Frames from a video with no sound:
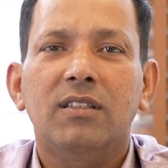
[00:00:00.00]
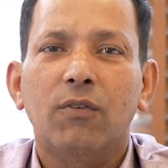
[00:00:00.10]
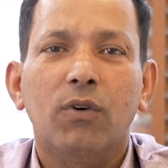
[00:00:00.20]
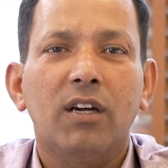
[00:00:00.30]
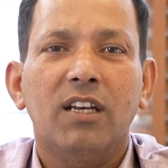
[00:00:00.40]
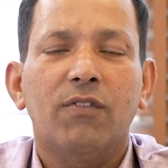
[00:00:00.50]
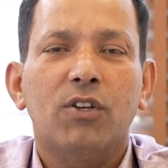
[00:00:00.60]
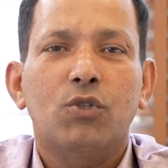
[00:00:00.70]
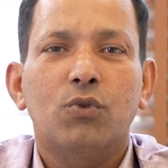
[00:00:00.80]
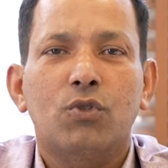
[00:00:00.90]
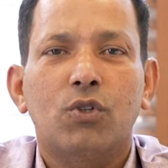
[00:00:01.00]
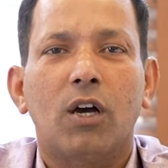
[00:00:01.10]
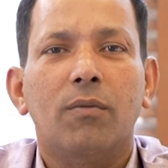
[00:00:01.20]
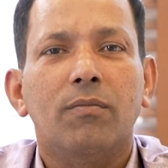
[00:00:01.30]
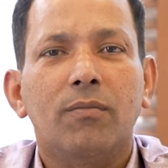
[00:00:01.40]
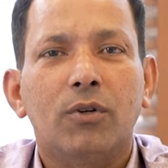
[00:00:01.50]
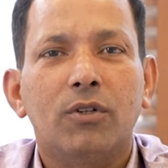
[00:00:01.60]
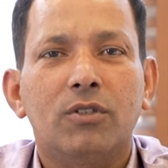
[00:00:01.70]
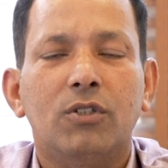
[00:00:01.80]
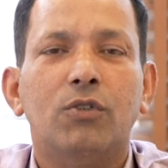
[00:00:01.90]
the work never used to stop,
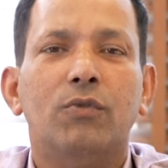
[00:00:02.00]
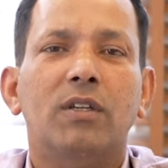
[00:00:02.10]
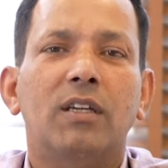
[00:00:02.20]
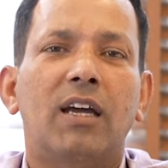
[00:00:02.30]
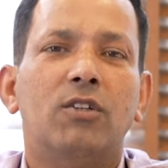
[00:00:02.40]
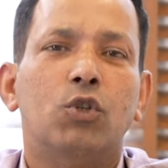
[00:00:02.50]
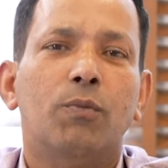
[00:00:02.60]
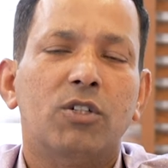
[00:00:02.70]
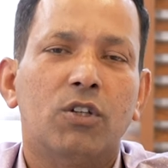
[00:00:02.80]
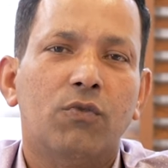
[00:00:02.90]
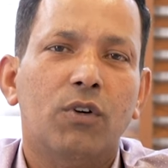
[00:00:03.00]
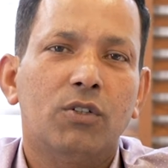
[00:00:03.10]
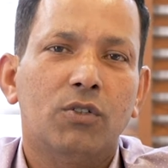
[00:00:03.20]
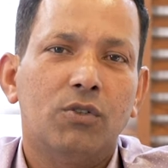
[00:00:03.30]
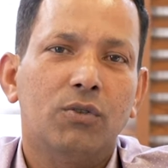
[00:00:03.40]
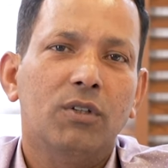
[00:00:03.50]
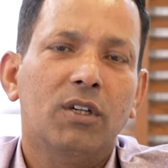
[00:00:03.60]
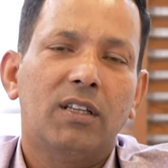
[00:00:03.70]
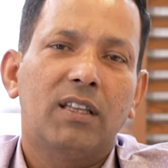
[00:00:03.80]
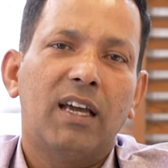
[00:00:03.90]
because, you know, we had so much of work to do
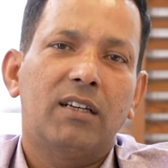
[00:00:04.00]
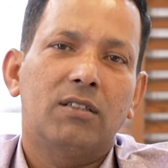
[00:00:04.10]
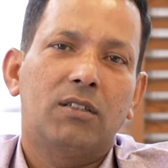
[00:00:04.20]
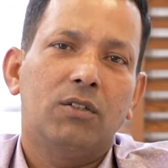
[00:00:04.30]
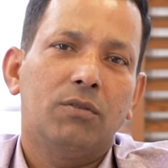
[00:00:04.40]
that, you